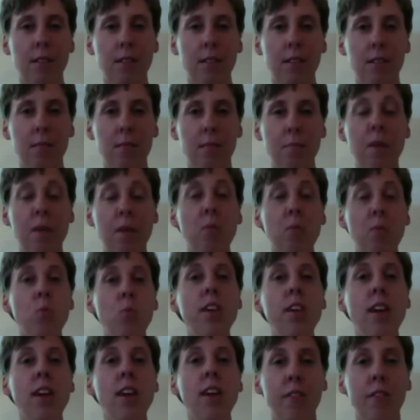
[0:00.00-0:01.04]
May we
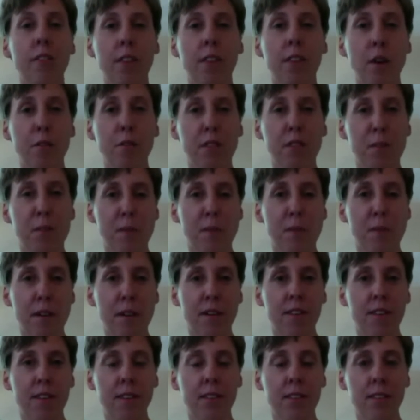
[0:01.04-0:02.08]
have a healthy
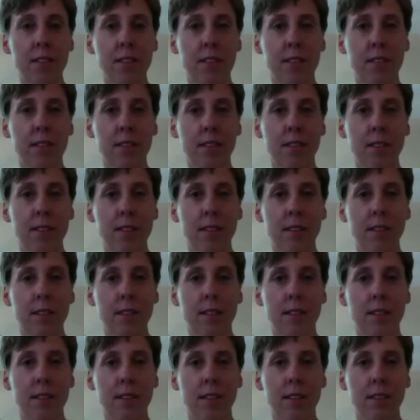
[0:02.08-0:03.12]
mind
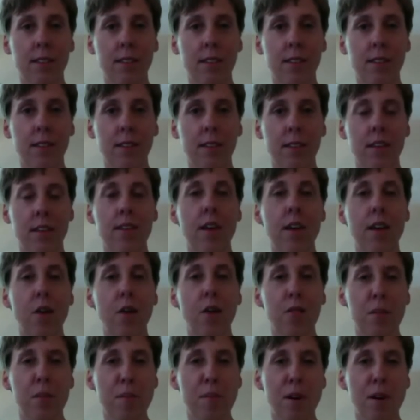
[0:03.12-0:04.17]
and healthy
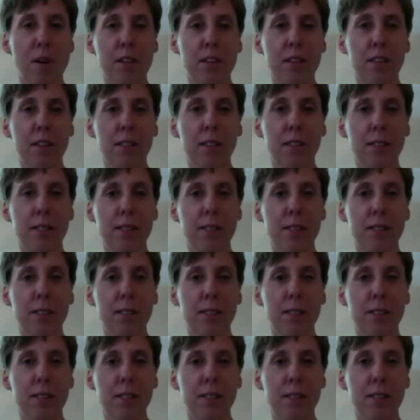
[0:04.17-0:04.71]
bodies.